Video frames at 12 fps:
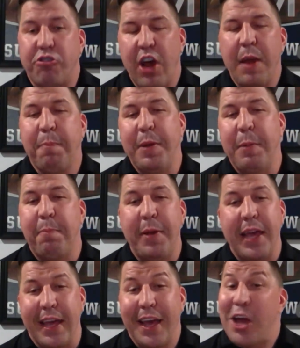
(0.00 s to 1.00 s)

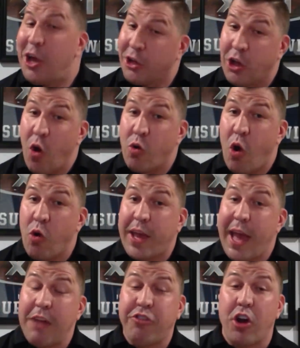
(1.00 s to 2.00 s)
JPP, go
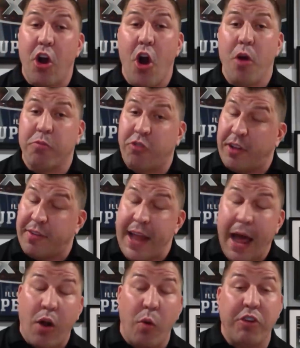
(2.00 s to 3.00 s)
go gadget arms.
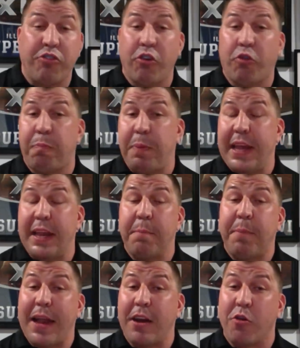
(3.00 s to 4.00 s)
It's not always just speed
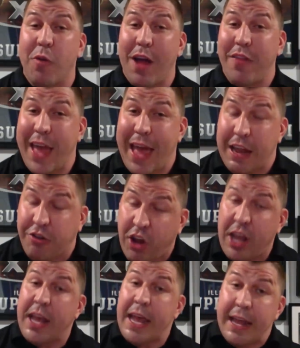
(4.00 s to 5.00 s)
and bending around the
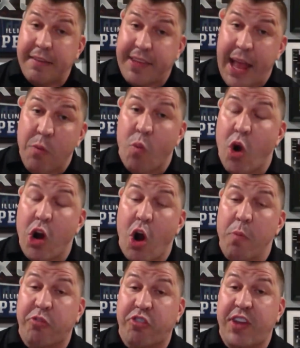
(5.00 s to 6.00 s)
edge. It's that one
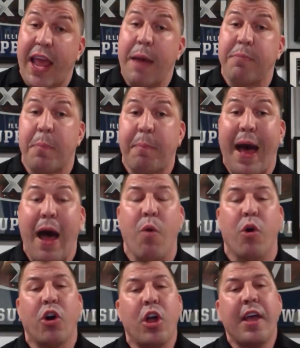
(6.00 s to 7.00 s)
arm stab to
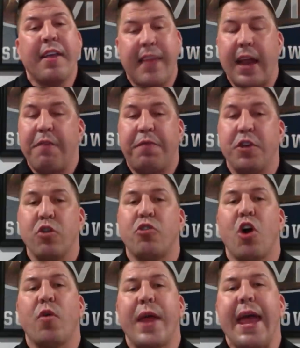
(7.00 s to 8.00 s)
power that if
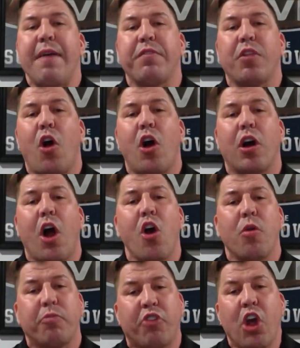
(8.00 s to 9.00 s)
you don't have long
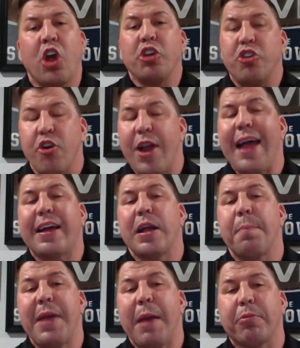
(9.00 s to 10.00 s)
arms, you're not
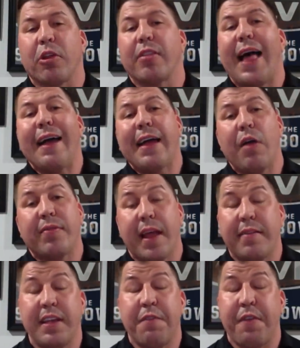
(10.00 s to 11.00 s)
going to be able to lock out
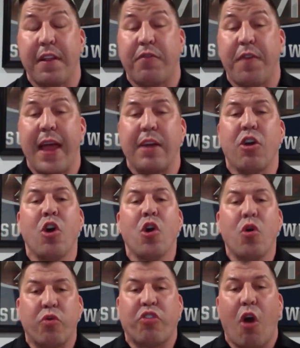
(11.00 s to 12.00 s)
that defensive end
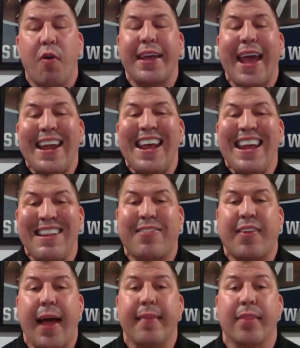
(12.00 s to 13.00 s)
who's already got
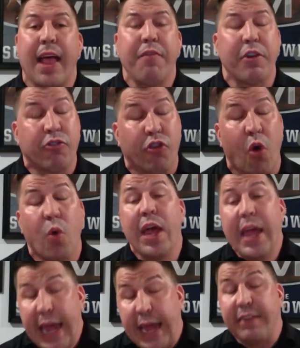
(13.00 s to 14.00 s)
inside leverage. So
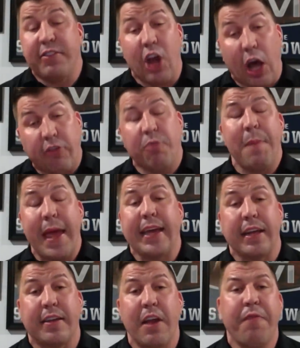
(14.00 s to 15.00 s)
it does
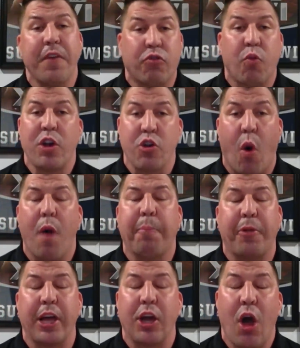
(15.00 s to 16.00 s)
make a difference when you
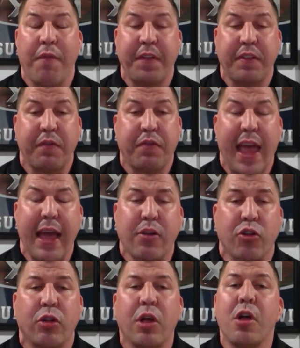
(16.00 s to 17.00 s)
are playing offensive
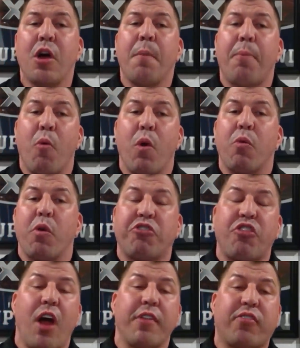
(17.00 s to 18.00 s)
tackle but where
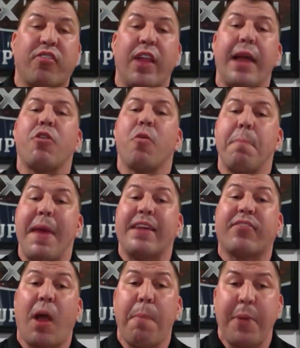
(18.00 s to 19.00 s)
Rashawn Slater
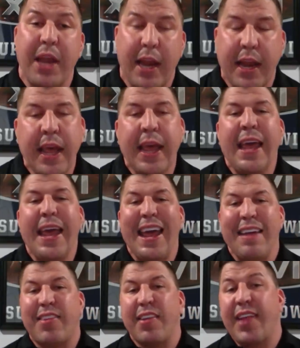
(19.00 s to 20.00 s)
makes up in it
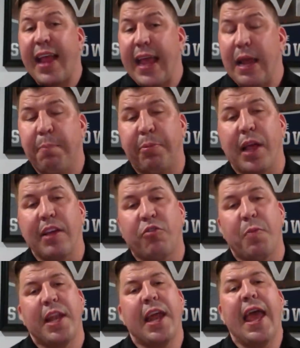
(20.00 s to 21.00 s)
is his hand
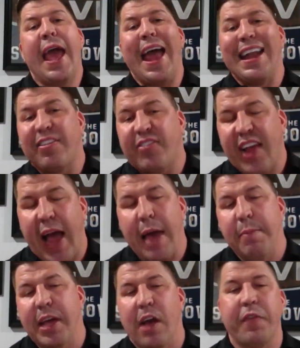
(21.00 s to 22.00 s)
placement and his
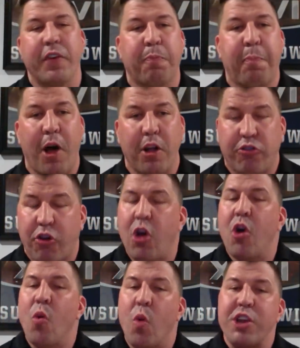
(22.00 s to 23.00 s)
timing of his
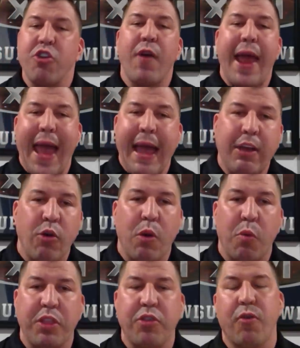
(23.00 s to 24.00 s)
punch. When you're
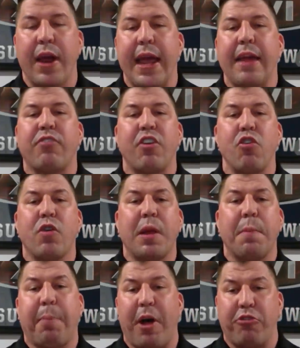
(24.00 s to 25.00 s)
accurate with your hands and
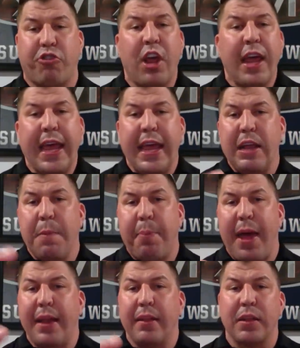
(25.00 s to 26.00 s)
you can punch
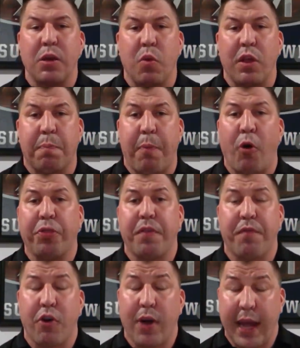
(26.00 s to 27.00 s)
independently with
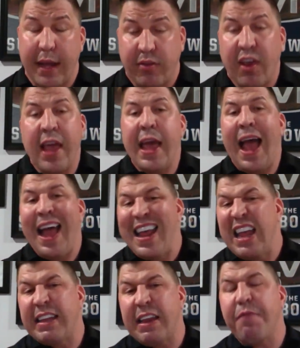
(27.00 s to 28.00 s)
both of your hands
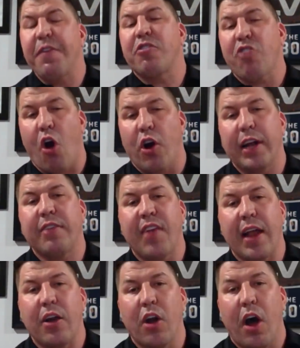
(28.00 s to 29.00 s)
and hit different
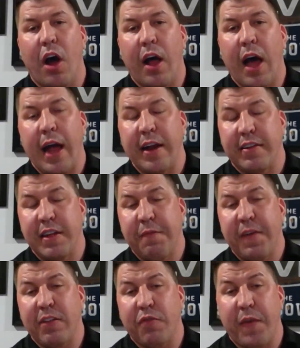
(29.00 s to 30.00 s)
targets on an, uh, on a
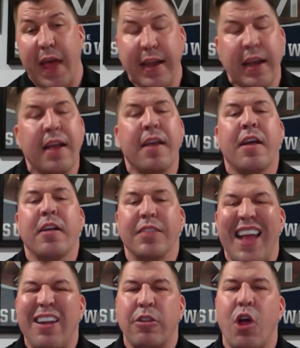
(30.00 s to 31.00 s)
defensive end,
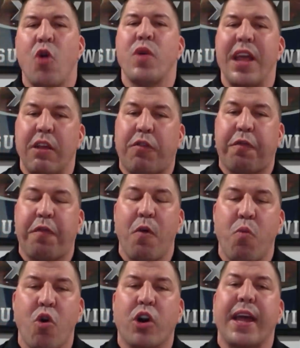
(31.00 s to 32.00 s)
let alone his
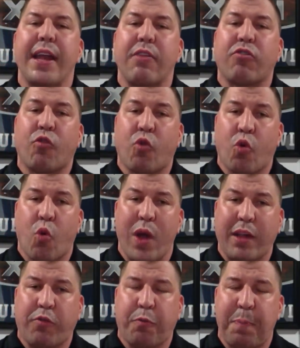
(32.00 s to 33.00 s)
footwork and his
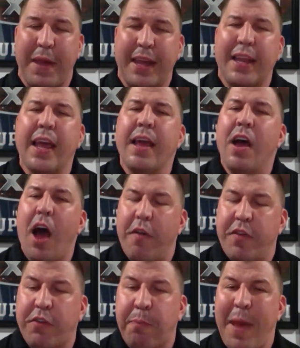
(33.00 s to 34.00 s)
quick speed
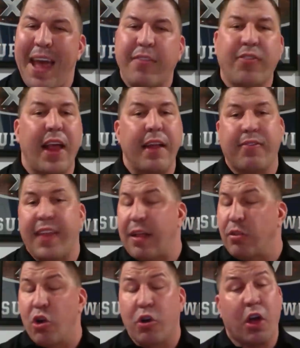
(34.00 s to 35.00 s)
of his pass sets
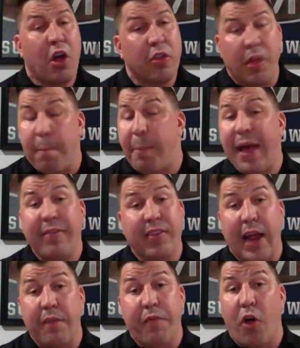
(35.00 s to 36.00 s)
that look the
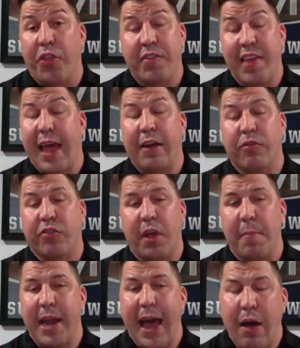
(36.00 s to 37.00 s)
best out of all the tackles
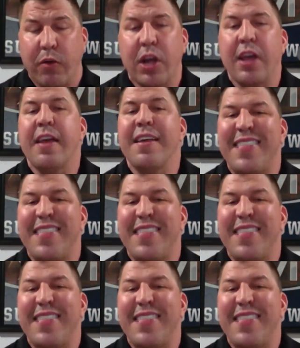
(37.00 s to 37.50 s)
coming out.